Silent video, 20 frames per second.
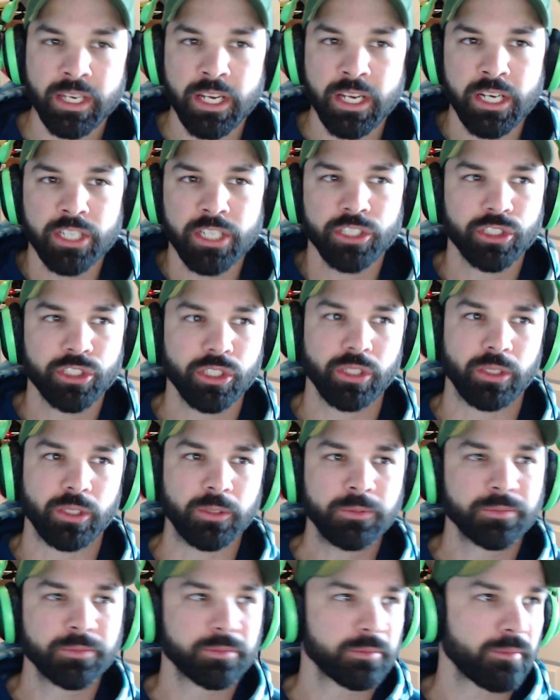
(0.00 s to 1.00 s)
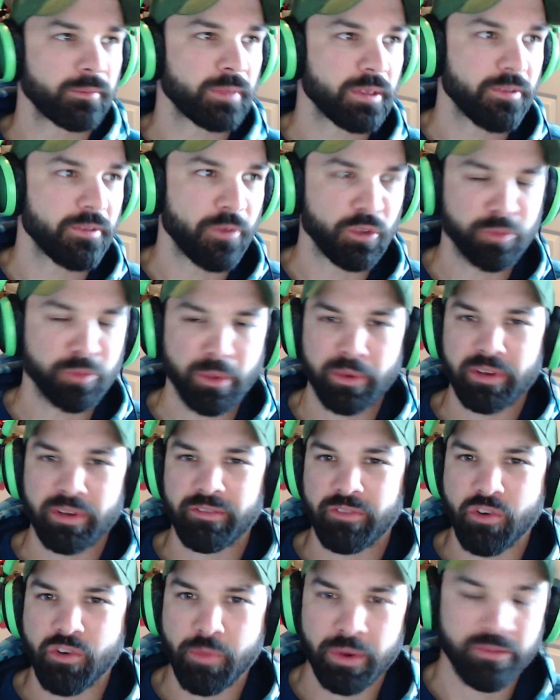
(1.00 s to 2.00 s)
So, for those people
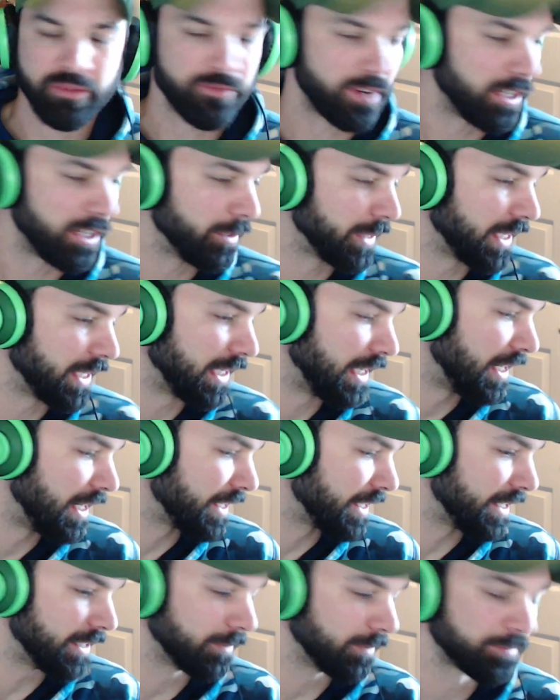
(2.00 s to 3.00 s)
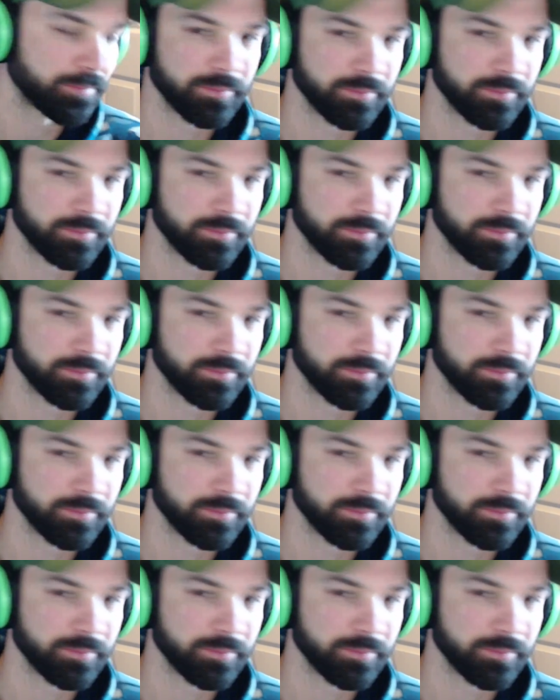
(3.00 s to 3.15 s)
who've been following along here,